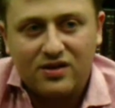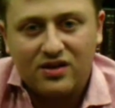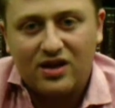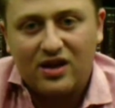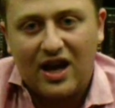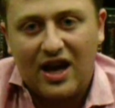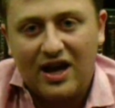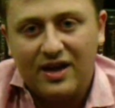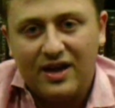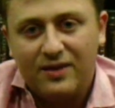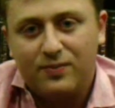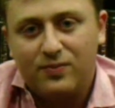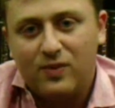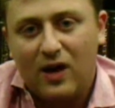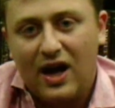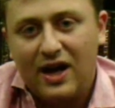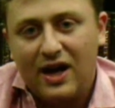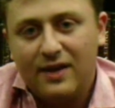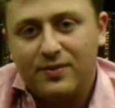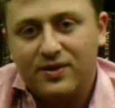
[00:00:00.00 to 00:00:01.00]

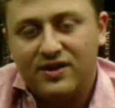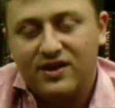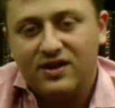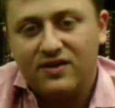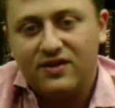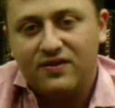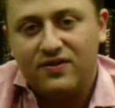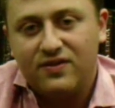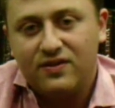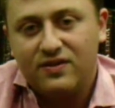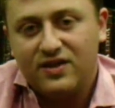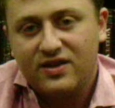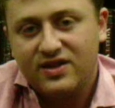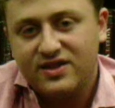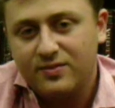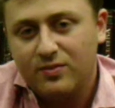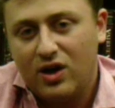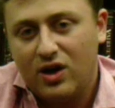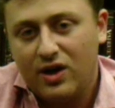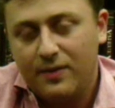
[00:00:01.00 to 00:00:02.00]
I believe, this is
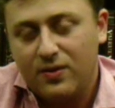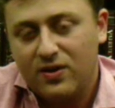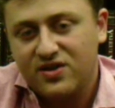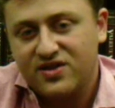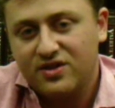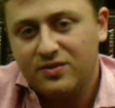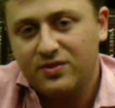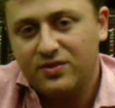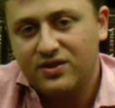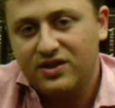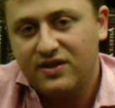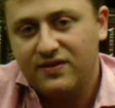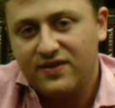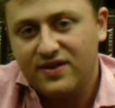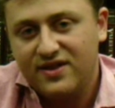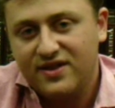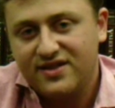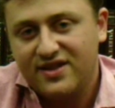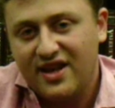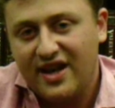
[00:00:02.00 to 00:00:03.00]
my personal belief,
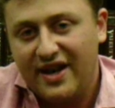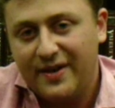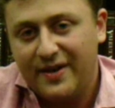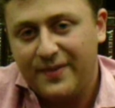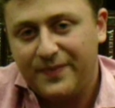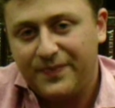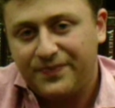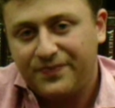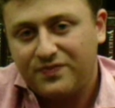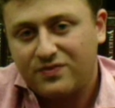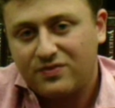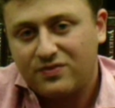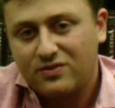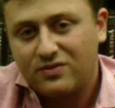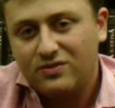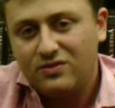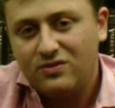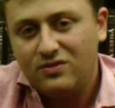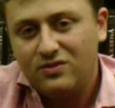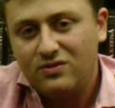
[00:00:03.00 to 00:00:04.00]
is that
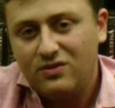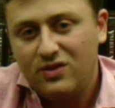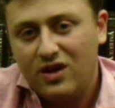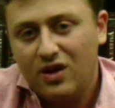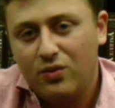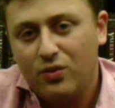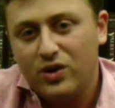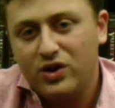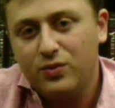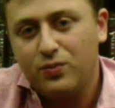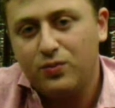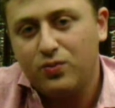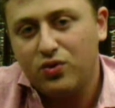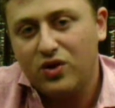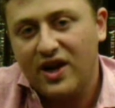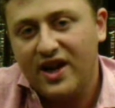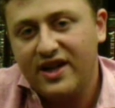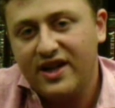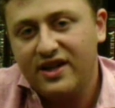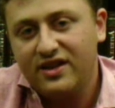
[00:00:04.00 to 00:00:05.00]
when you
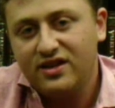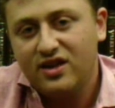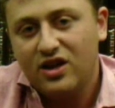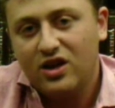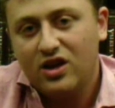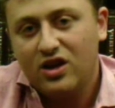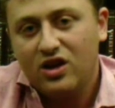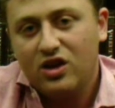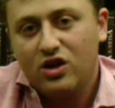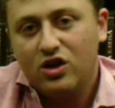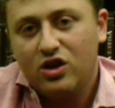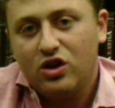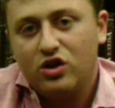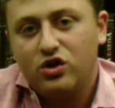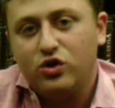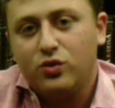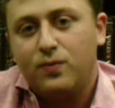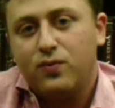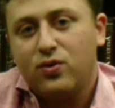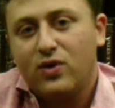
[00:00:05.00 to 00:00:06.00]
pray
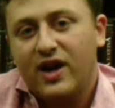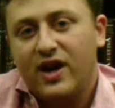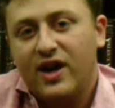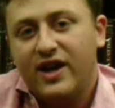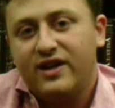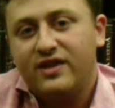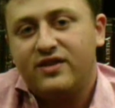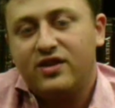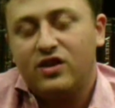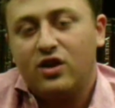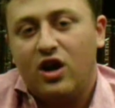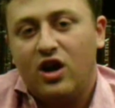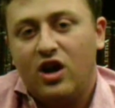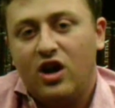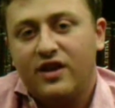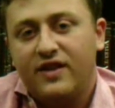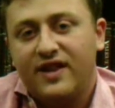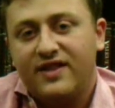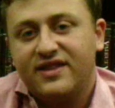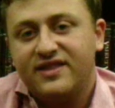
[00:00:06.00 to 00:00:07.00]
to God
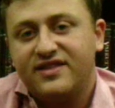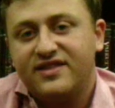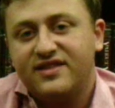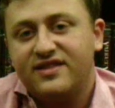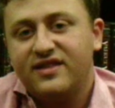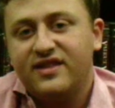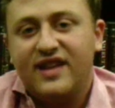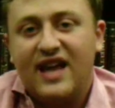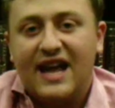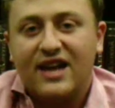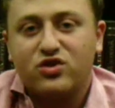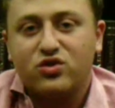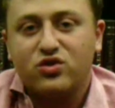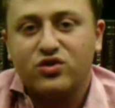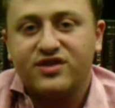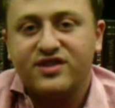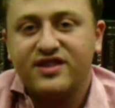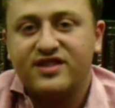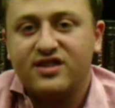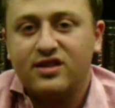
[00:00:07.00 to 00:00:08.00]
that this natural
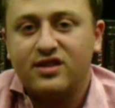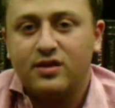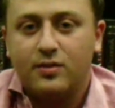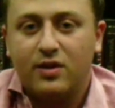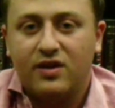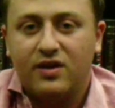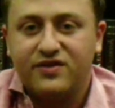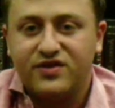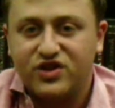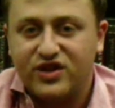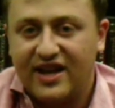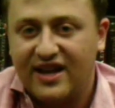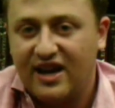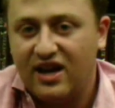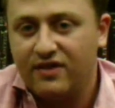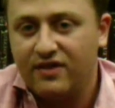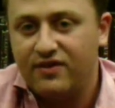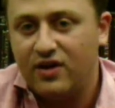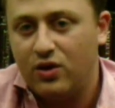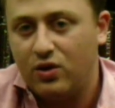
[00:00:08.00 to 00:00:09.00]
system of
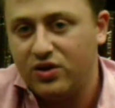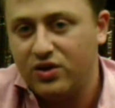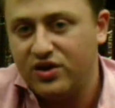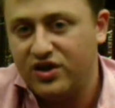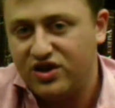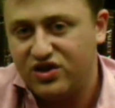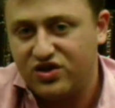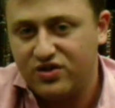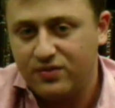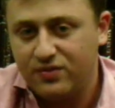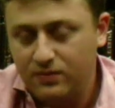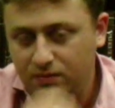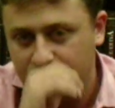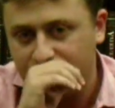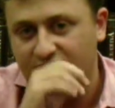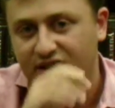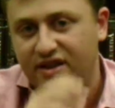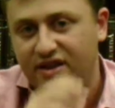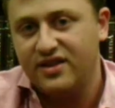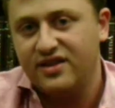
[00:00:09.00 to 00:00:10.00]
shachar va'onesh
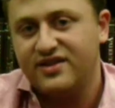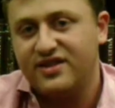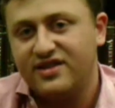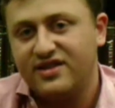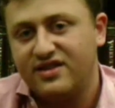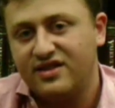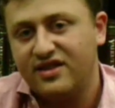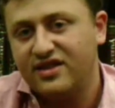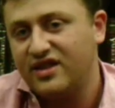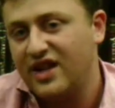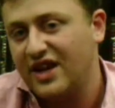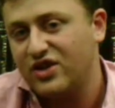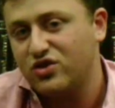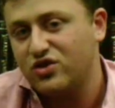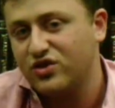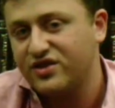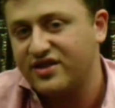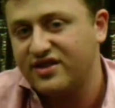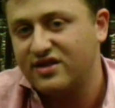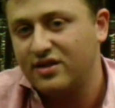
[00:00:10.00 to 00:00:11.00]
and the natural
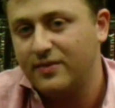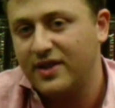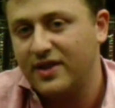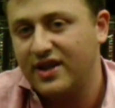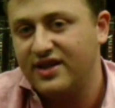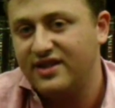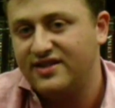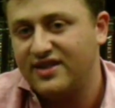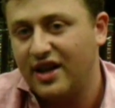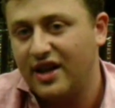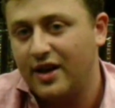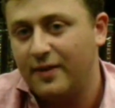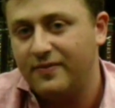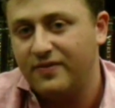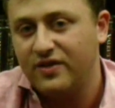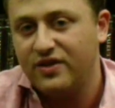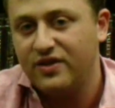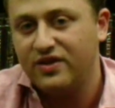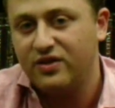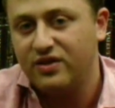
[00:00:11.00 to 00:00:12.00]
system that He set up for
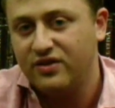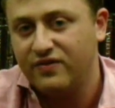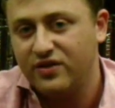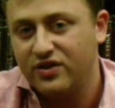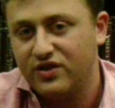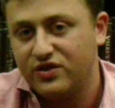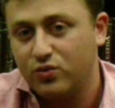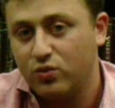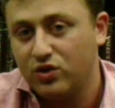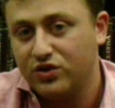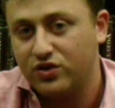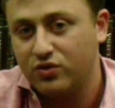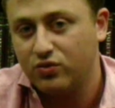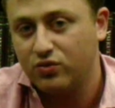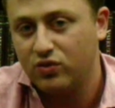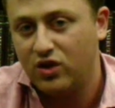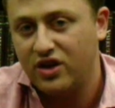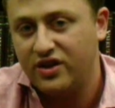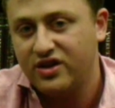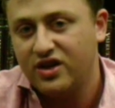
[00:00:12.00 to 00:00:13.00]
this world to
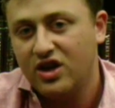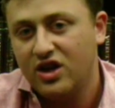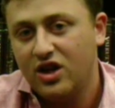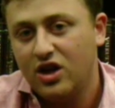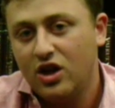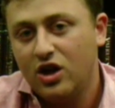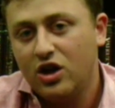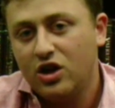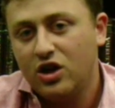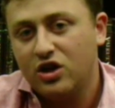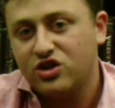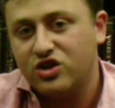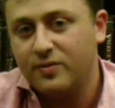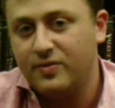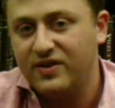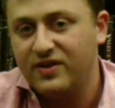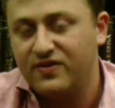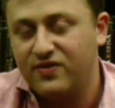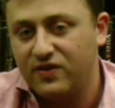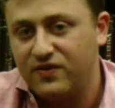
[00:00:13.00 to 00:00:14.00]
run should be
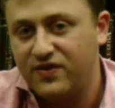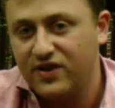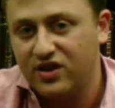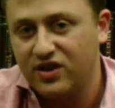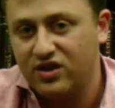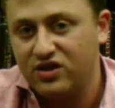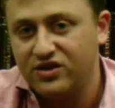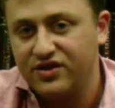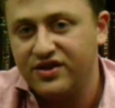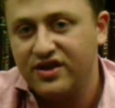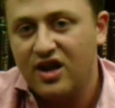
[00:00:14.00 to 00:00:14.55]
fulfilled.